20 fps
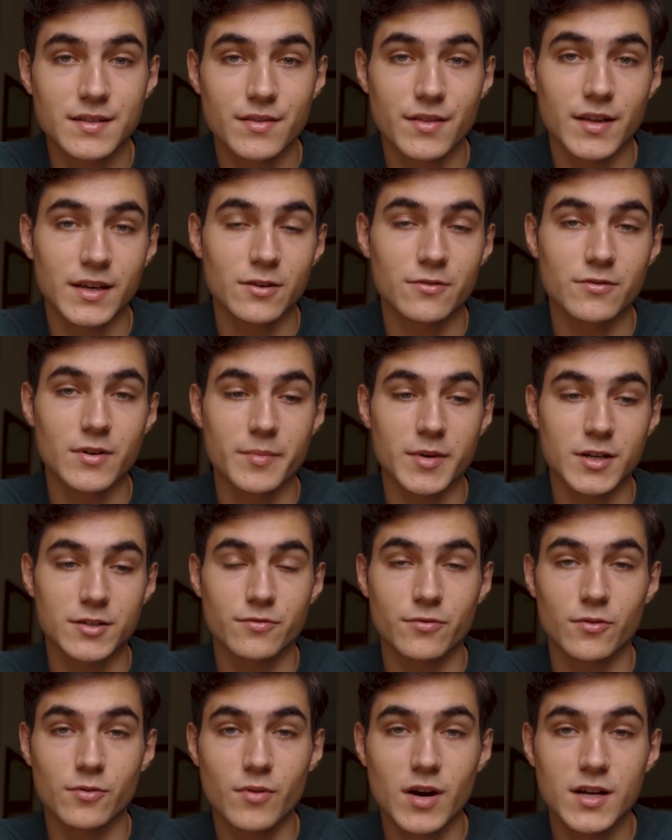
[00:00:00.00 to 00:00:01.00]
thank you very much
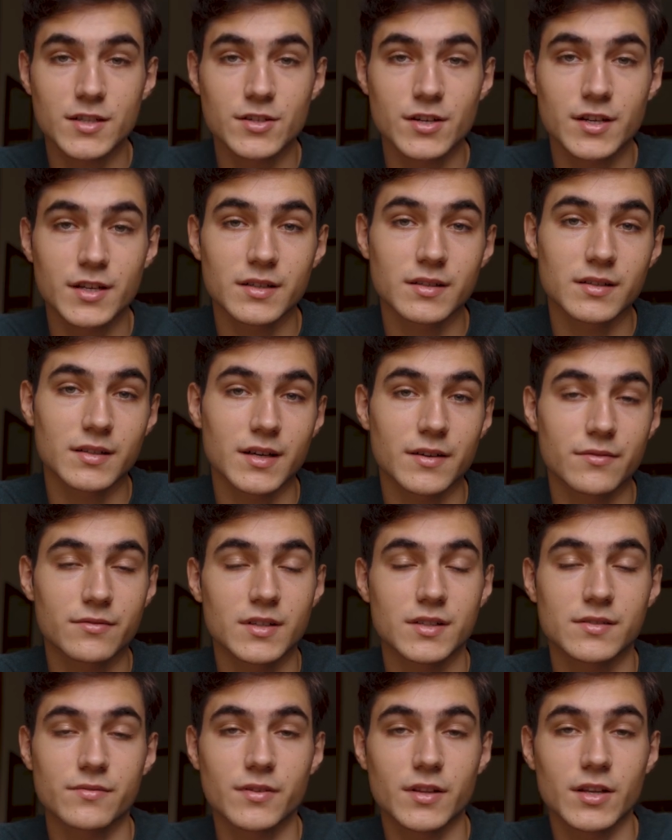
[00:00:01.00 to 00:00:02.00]
for watching. Give
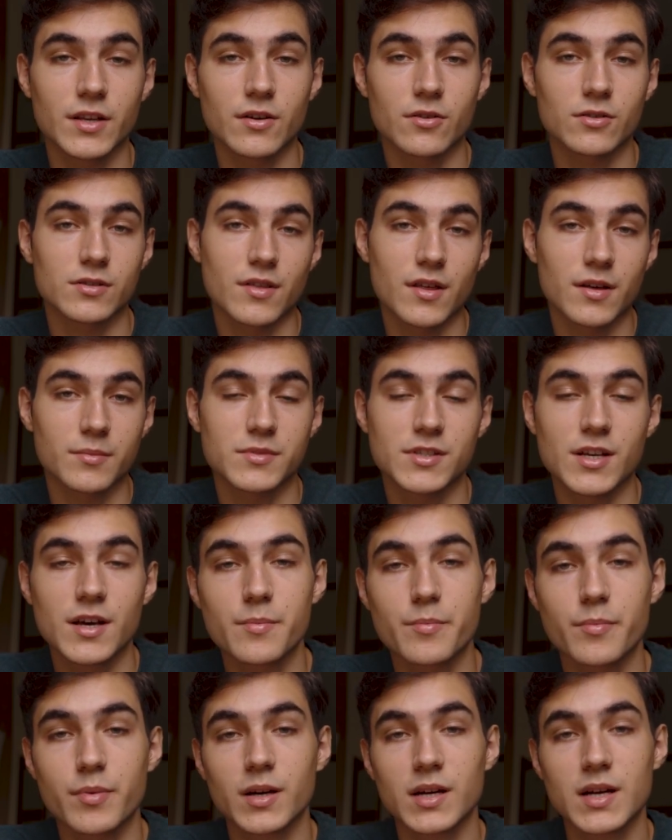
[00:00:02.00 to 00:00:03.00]
this video a thumbs
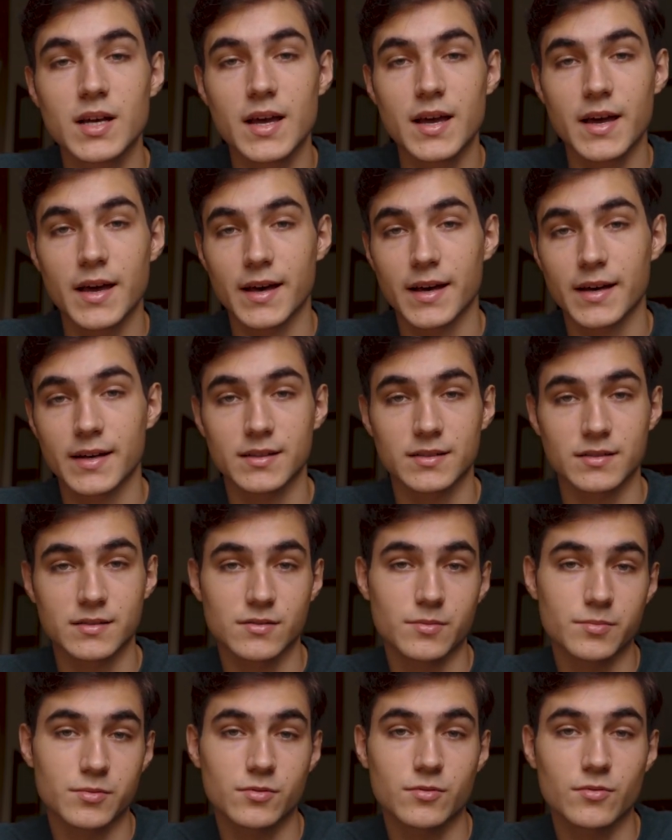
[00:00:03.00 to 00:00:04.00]
up and
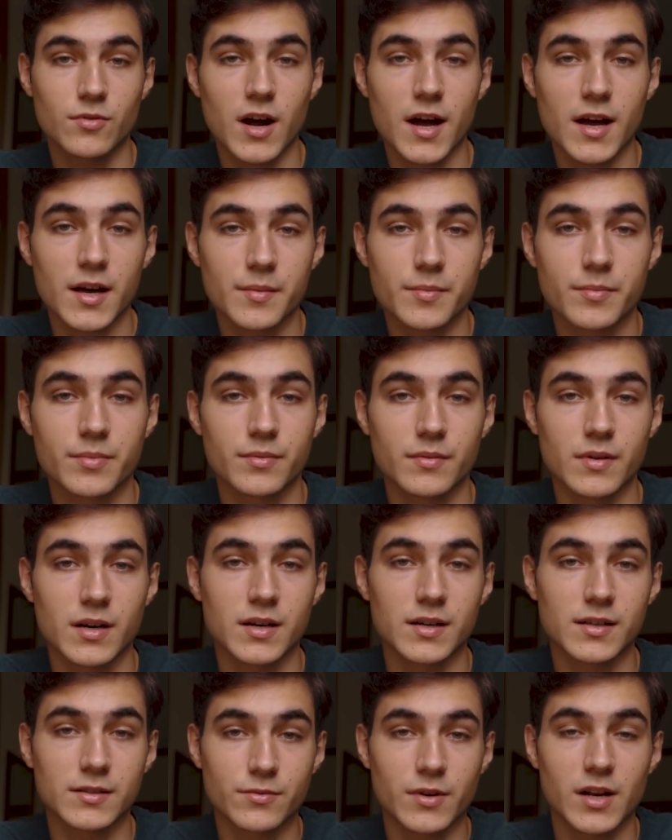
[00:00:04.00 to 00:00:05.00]
subscribe.
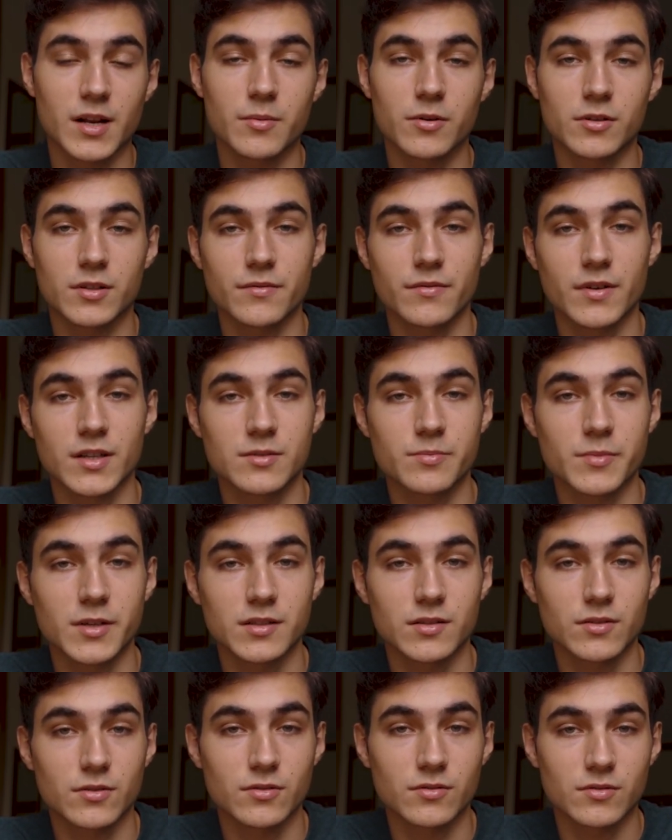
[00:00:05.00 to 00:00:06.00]
It really motivates me
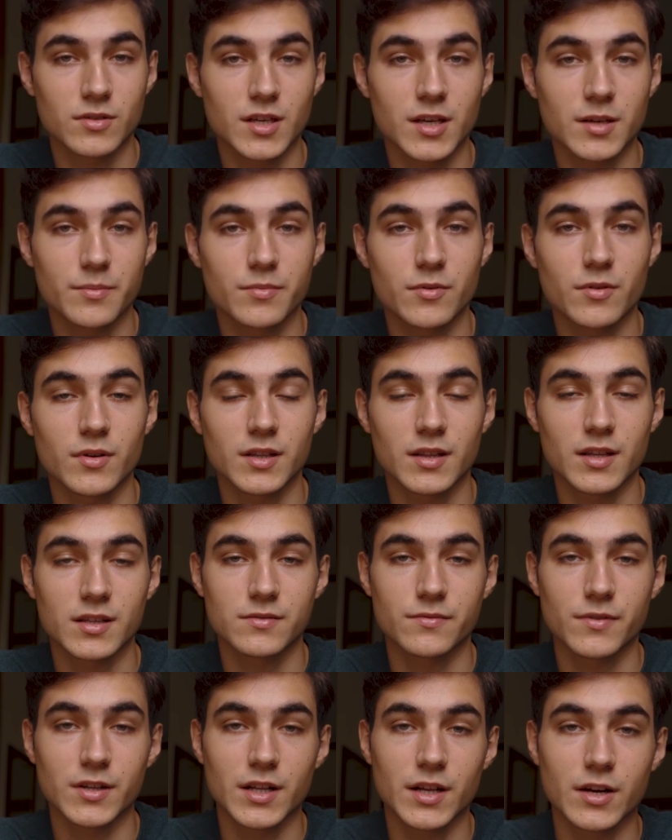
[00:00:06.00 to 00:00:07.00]
to keep doing
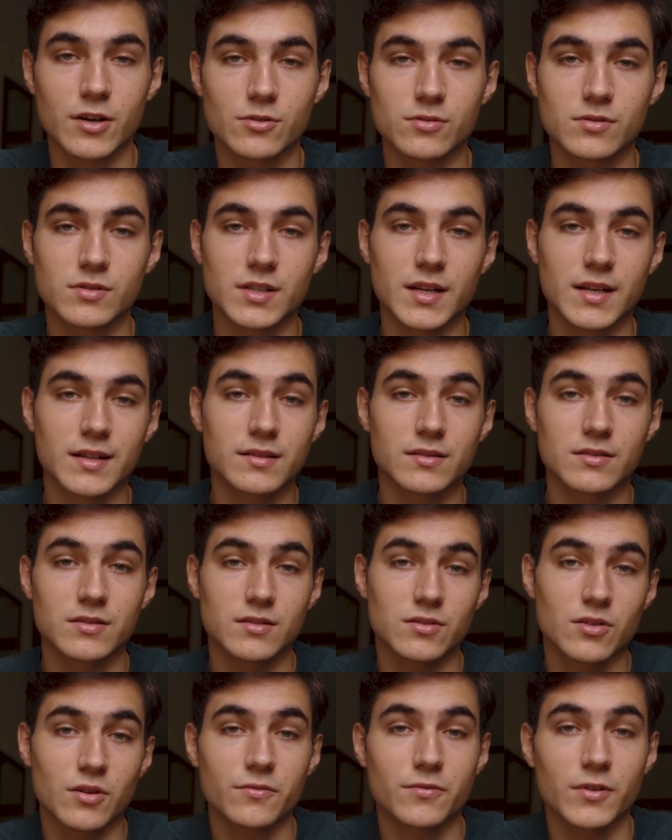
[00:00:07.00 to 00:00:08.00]
these videos,
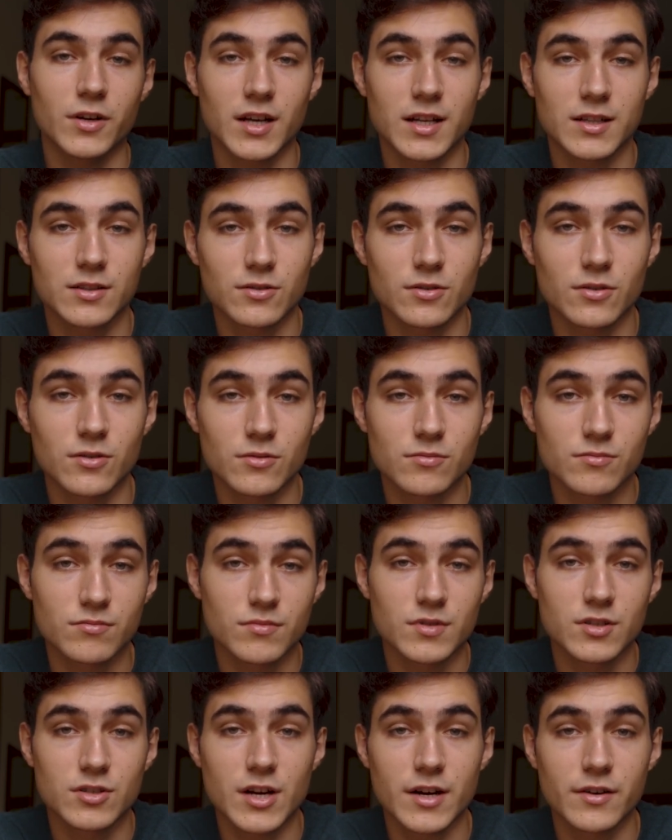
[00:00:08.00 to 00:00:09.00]
and don't forget to
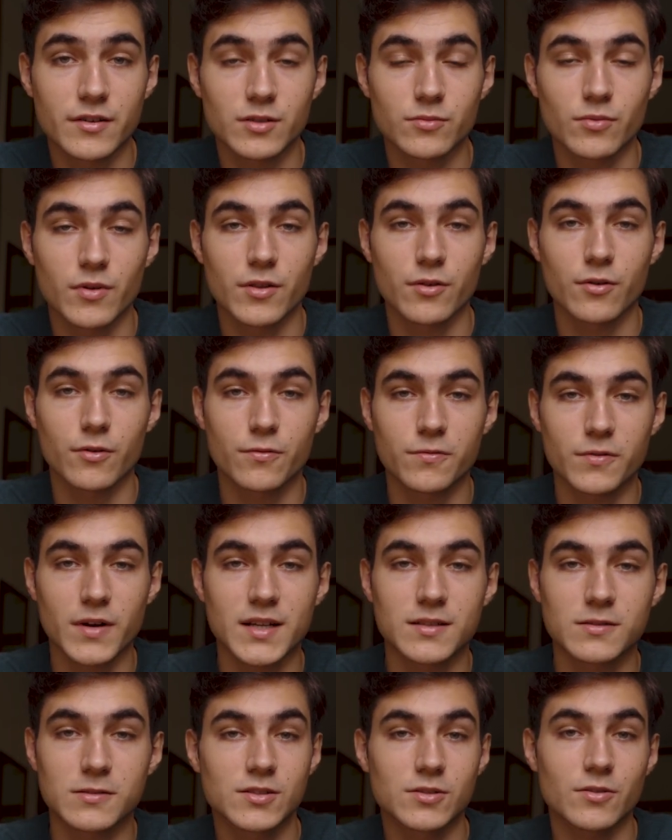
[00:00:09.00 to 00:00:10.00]
share it with your
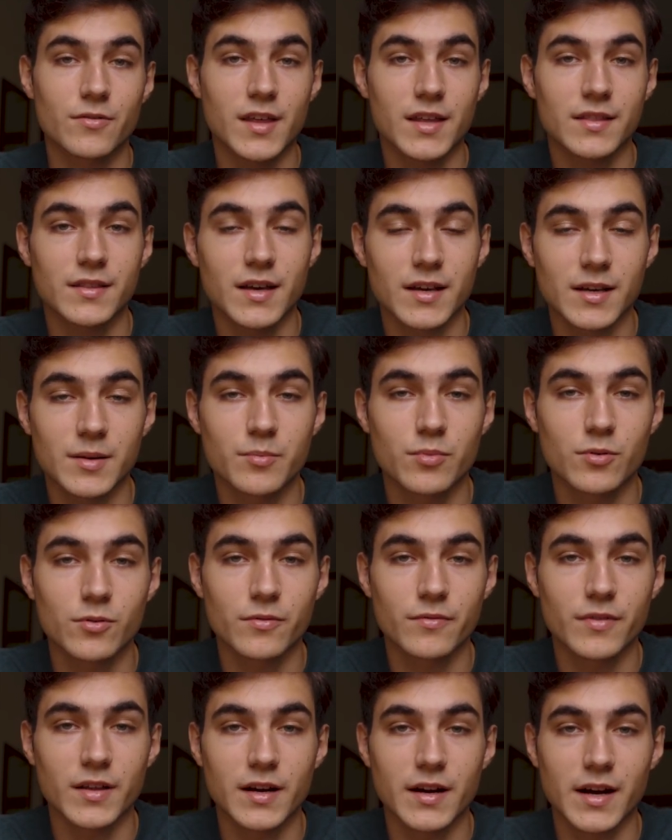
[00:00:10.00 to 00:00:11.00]
friends so that they
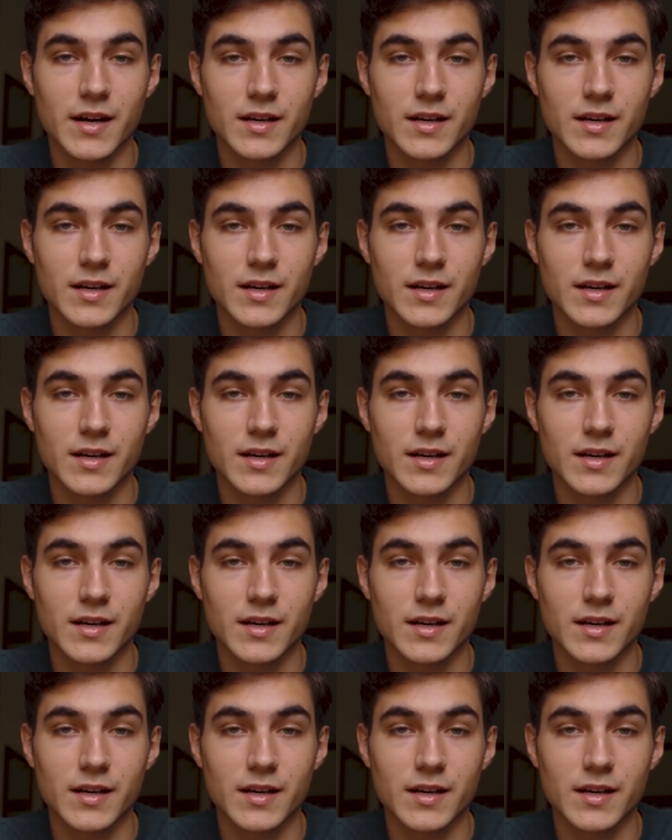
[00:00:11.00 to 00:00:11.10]
improve their